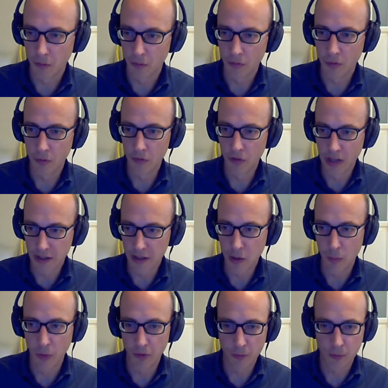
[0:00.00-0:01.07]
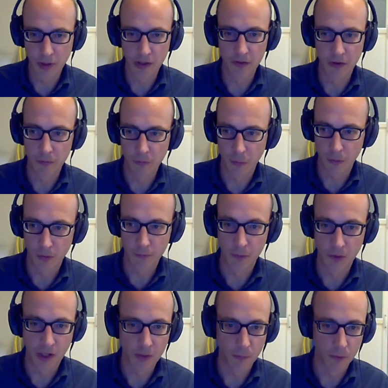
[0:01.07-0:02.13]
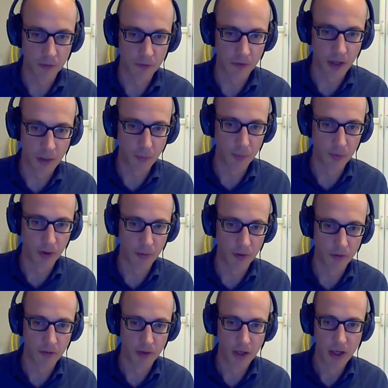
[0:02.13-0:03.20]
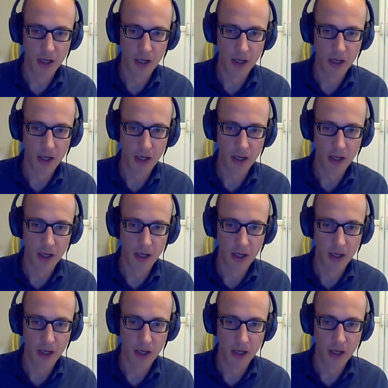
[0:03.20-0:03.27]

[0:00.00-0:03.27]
to select new possibilities for networks and hyperparameters.